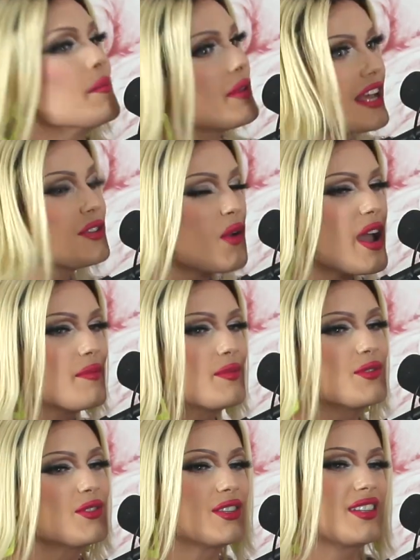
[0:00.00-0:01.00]
but that's why I'm
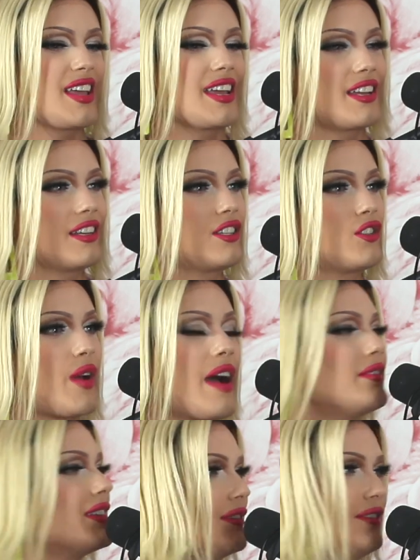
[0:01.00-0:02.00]
used to like
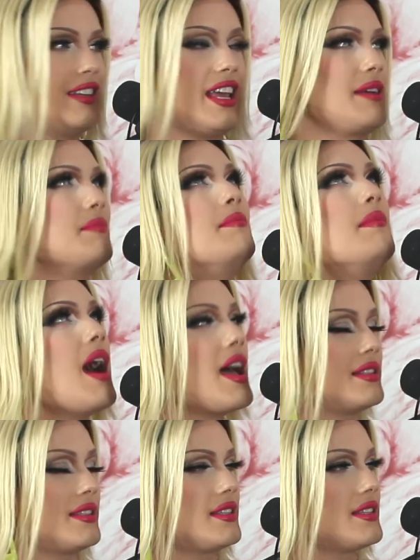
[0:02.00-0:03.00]
traveling for like
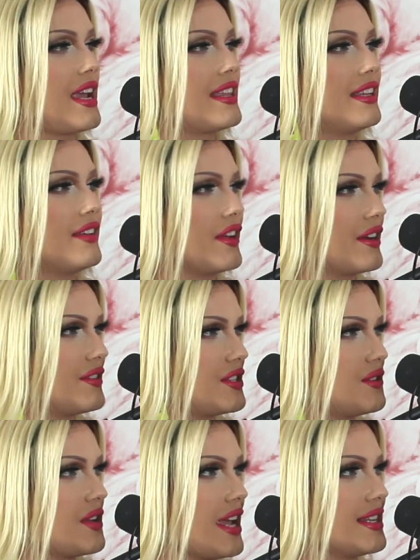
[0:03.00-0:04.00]
months and then living out of a
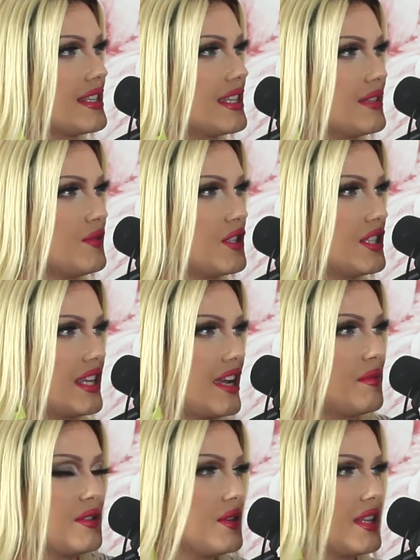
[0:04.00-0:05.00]
suitcase because it was just like I've
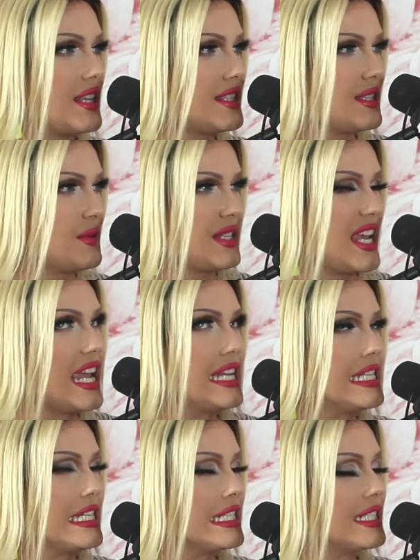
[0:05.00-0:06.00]
been doing that since I was like
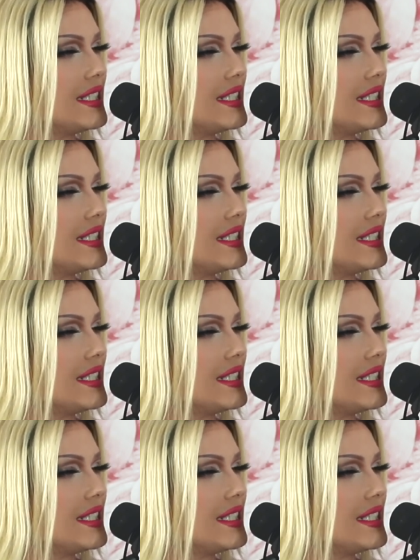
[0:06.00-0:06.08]
18.